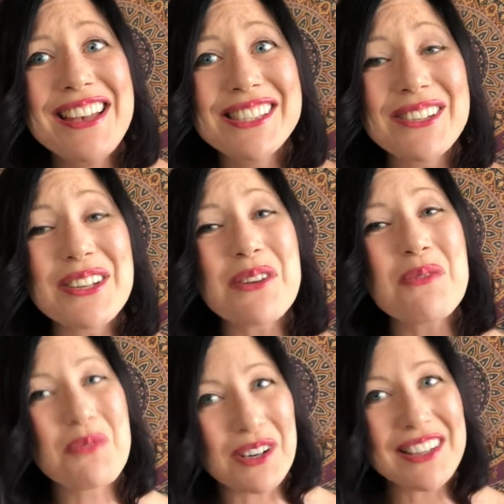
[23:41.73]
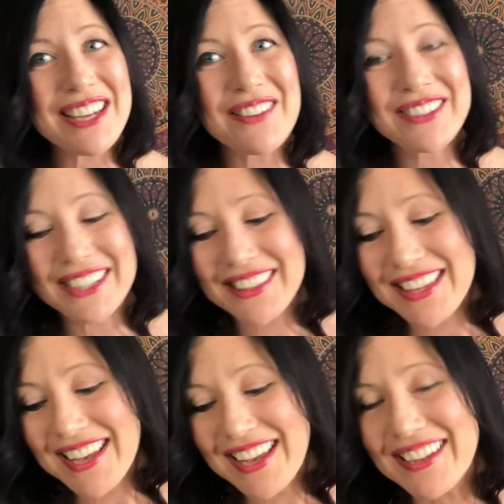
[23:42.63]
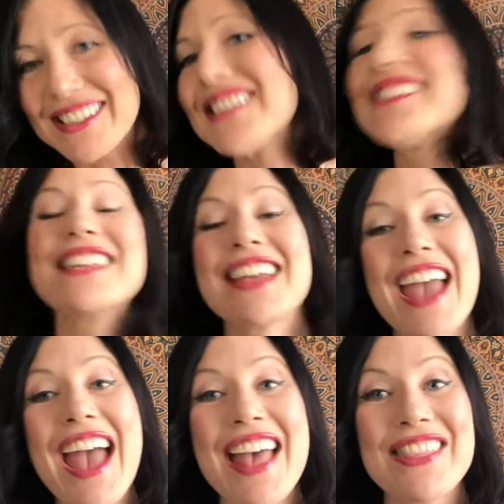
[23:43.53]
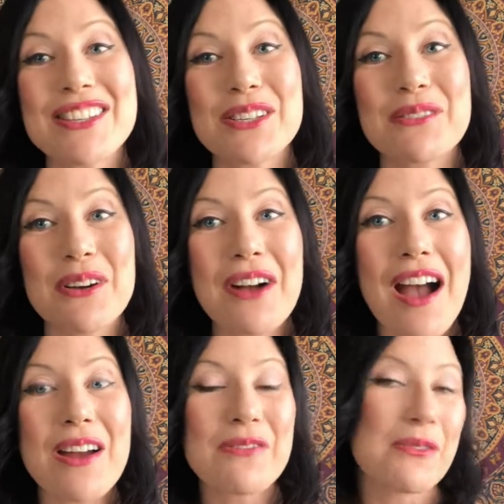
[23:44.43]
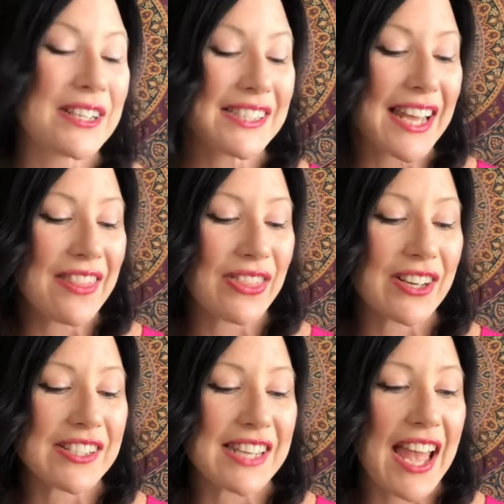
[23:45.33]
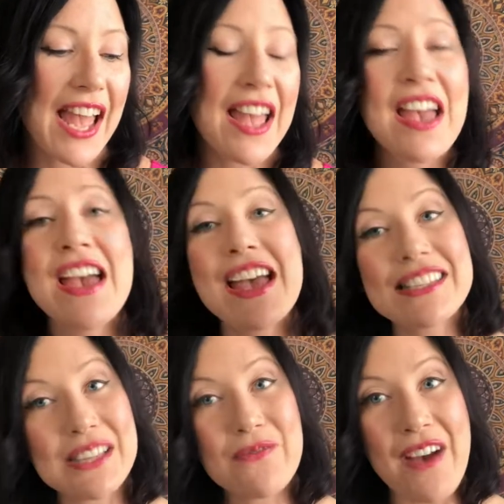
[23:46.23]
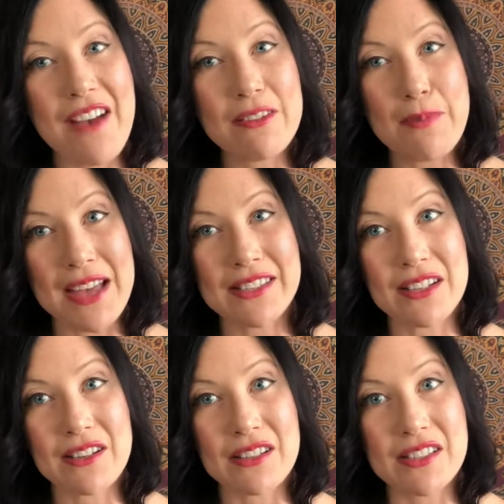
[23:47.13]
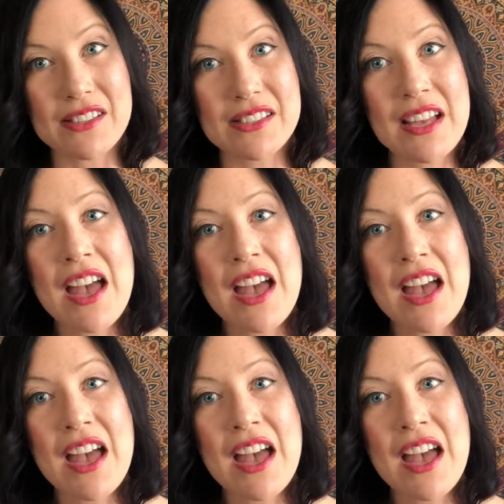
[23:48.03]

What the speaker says: So you're worthy of good things. And the tarot card for Wednesday and Thursday is the Five of Pentacles.